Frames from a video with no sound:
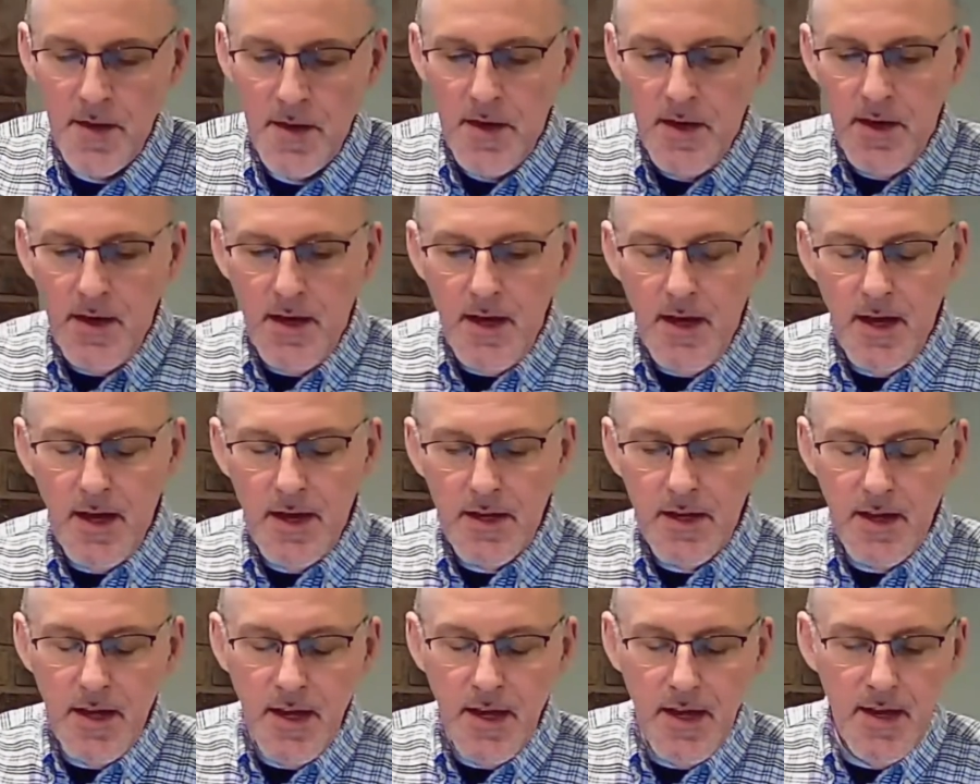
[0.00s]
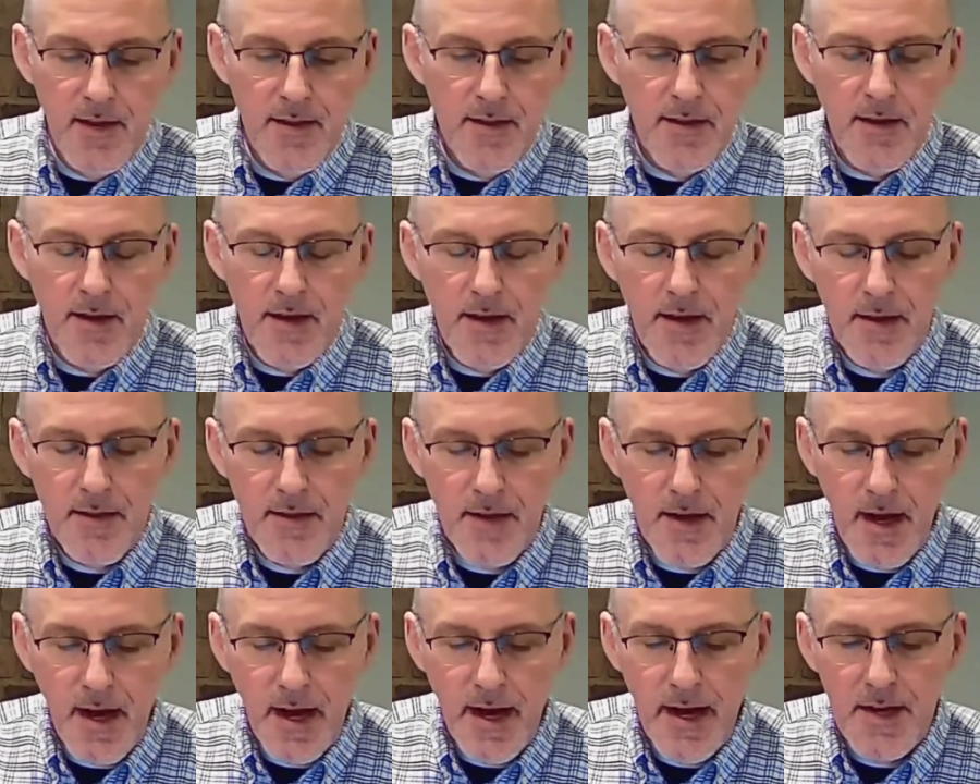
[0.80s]
And again,
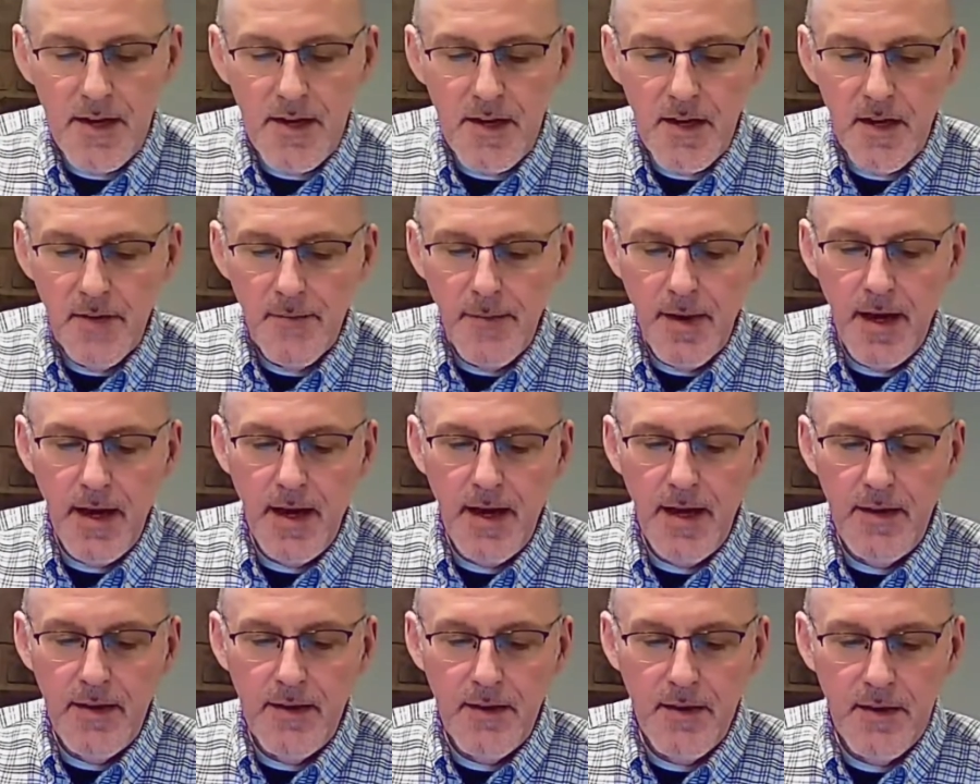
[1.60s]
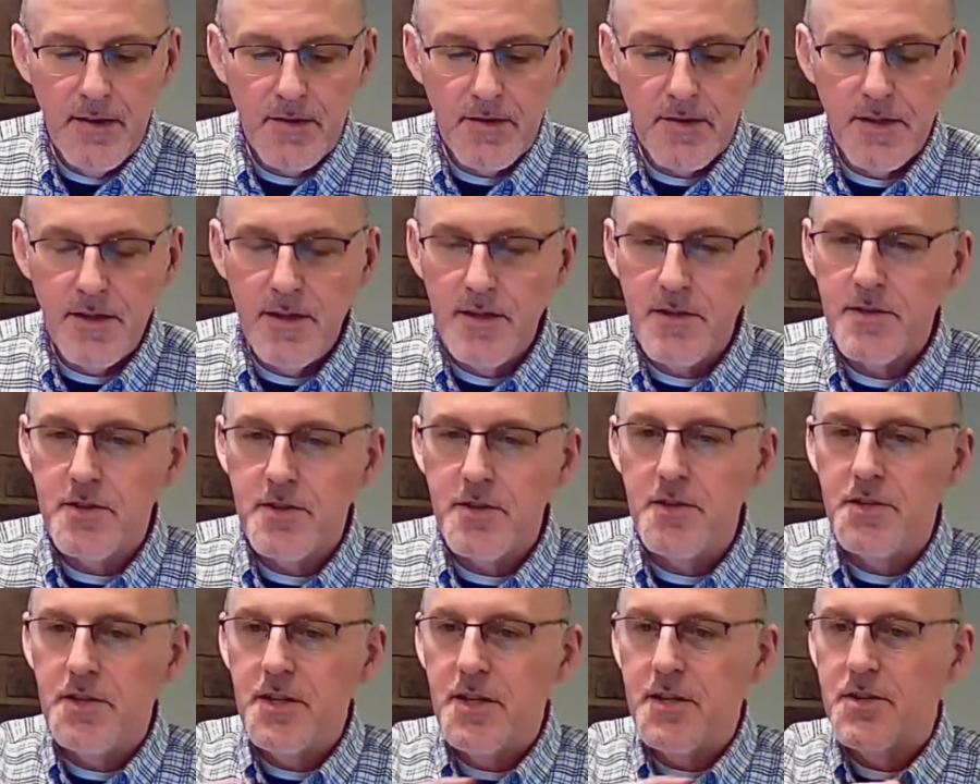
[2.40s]
the idea behind this is to
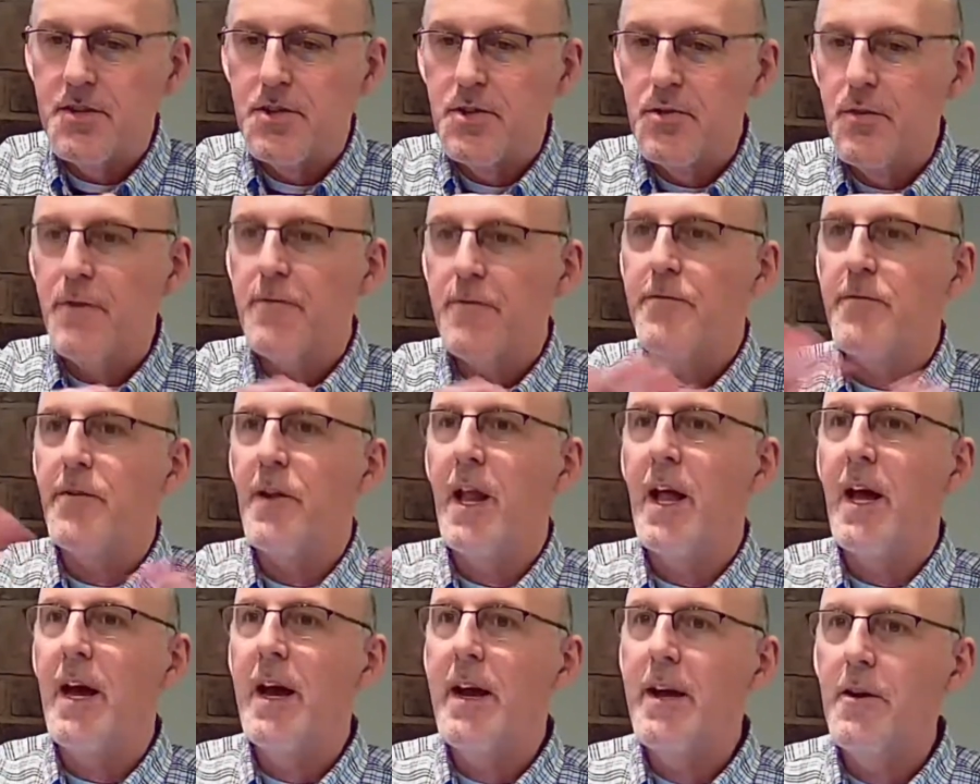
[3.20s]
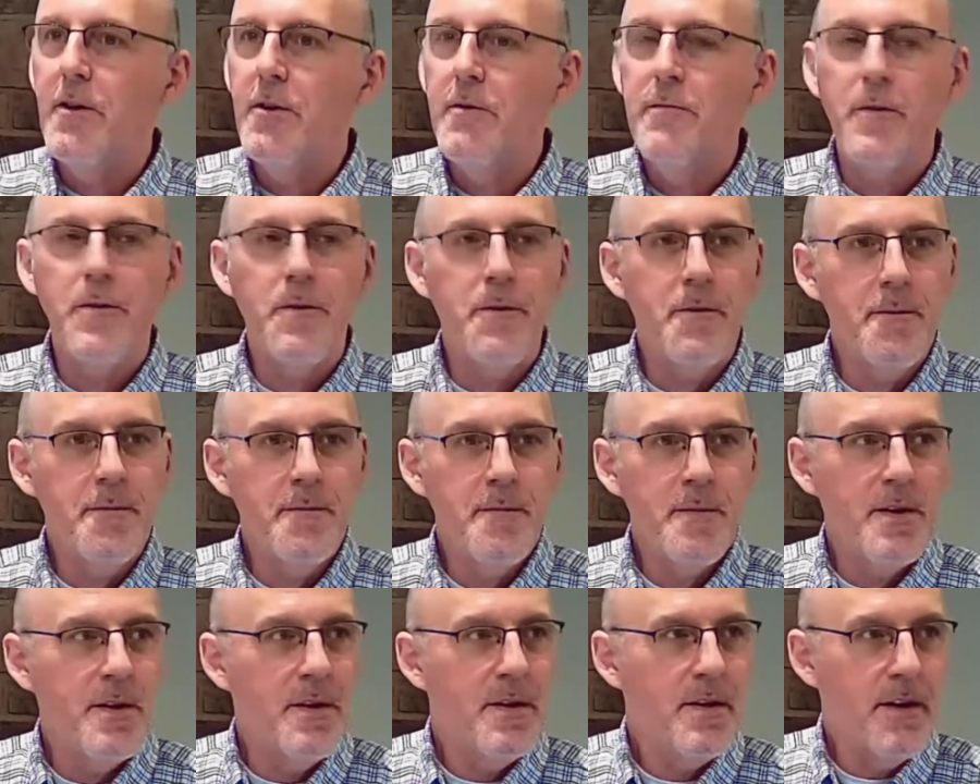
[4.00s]
just do a flyover
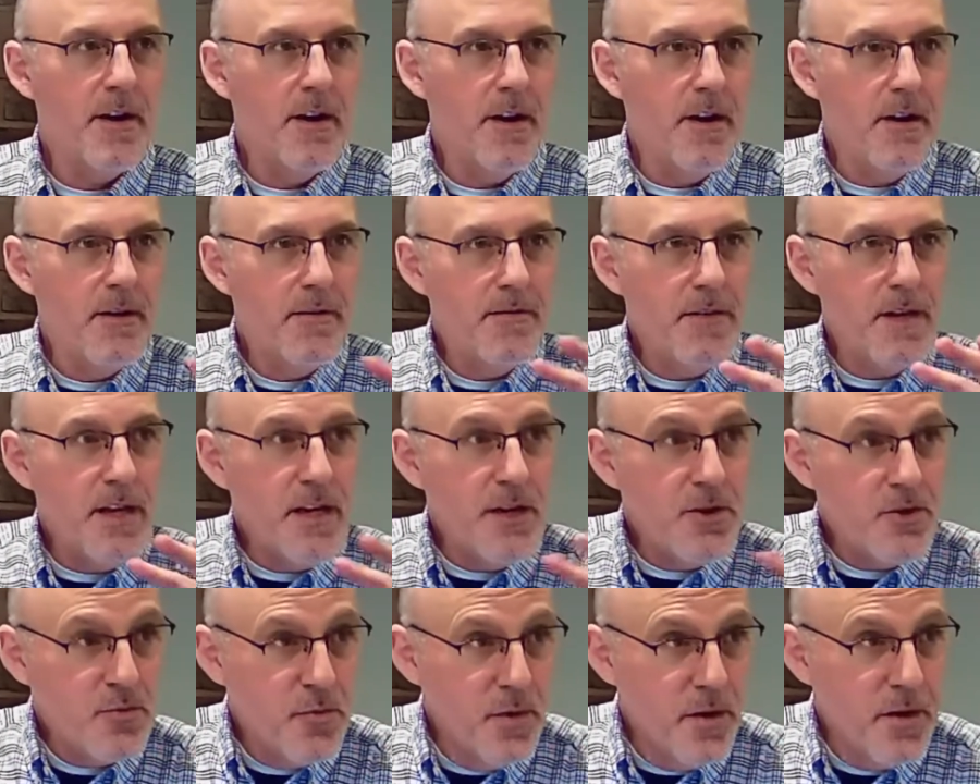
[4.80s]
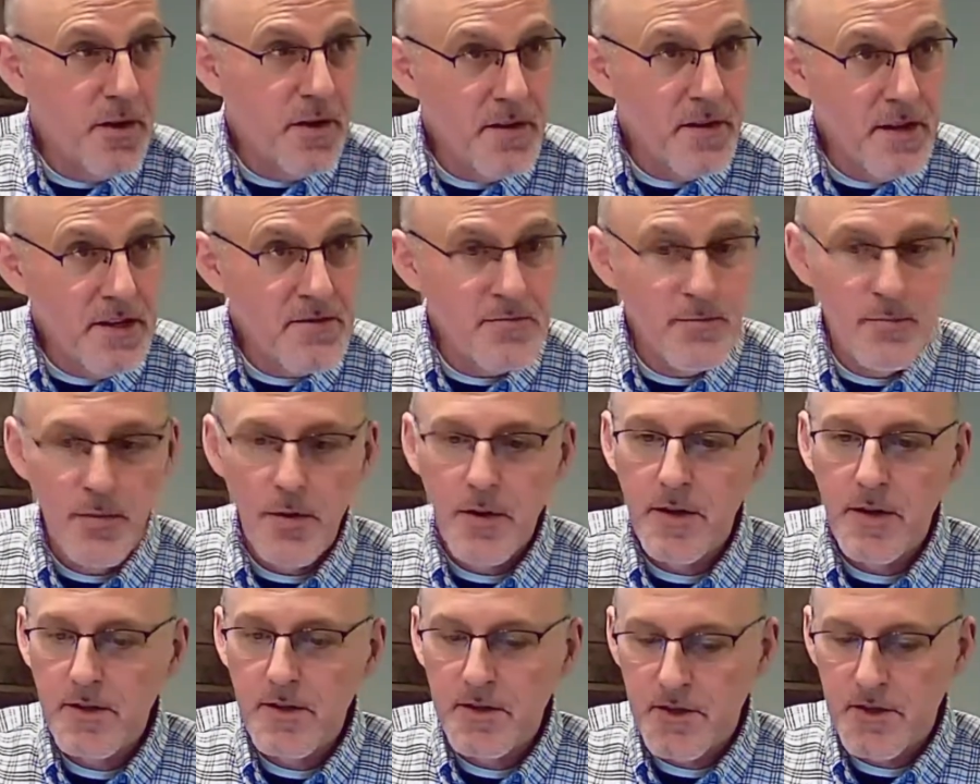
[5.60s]
of each one of these
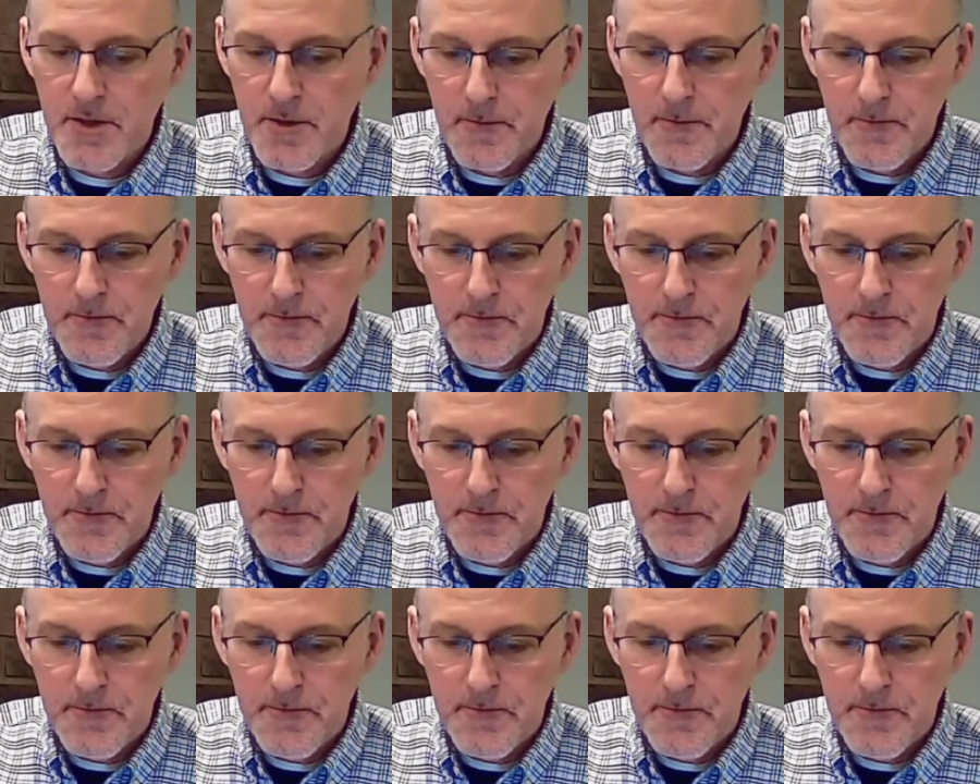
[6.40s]
books.